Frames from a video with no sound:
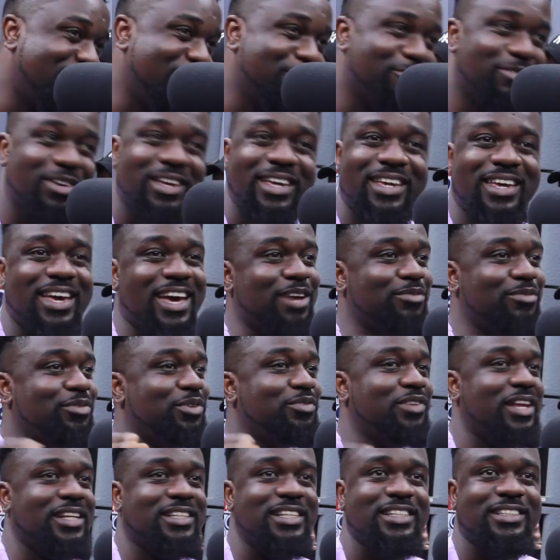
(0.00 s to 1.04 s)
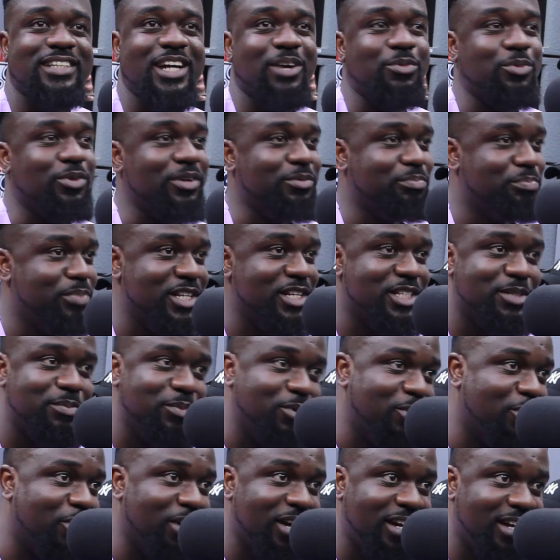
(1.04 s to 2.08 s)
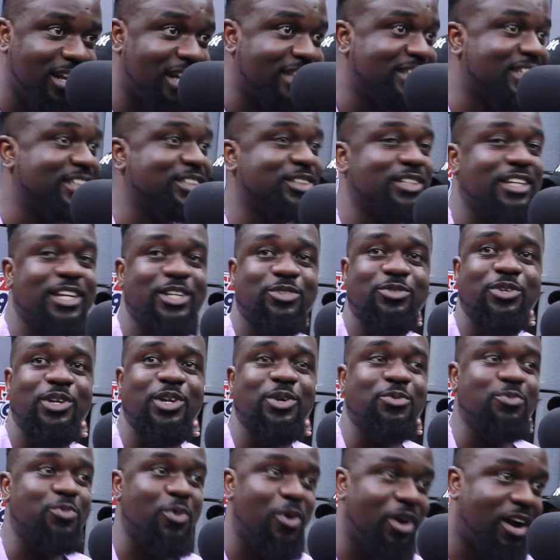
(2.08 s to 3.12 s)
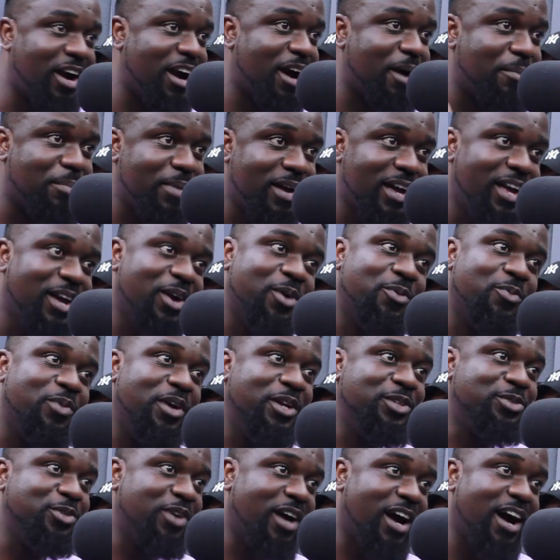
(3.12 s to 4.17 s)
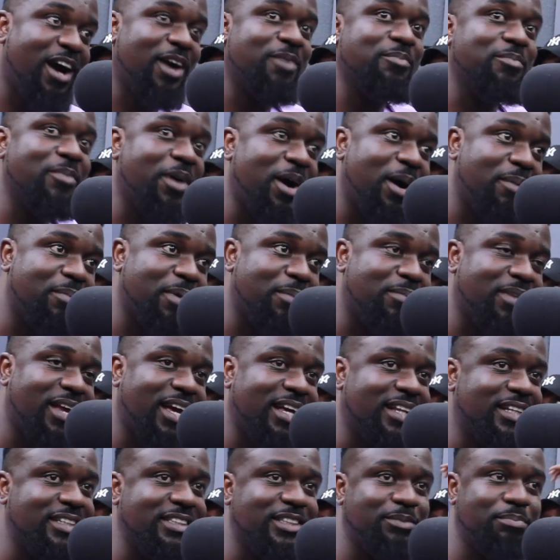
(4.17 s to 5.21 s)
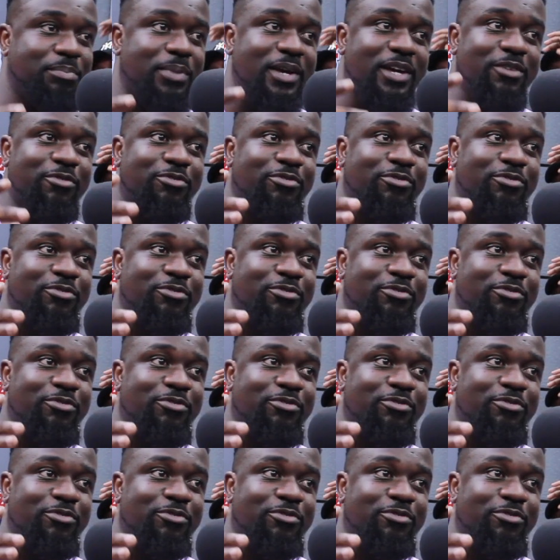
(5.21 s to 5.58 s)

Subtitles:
didn't even care if the teacher would beat me or anything. I just literally woke up, went to hug mom. I'm like, it's been